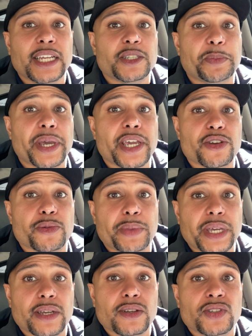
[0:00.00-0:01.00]
to pay your
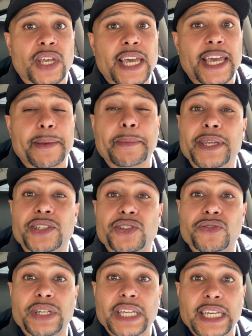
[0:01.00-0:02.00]
bills and meet
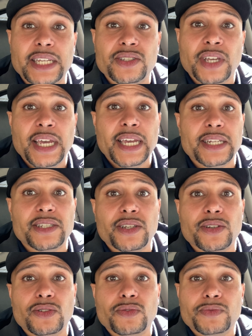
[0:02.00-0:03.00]
your needs
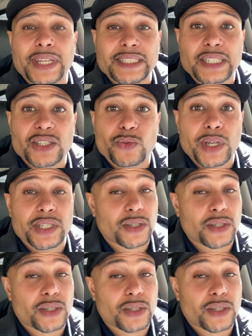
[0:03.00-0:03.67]
until that situation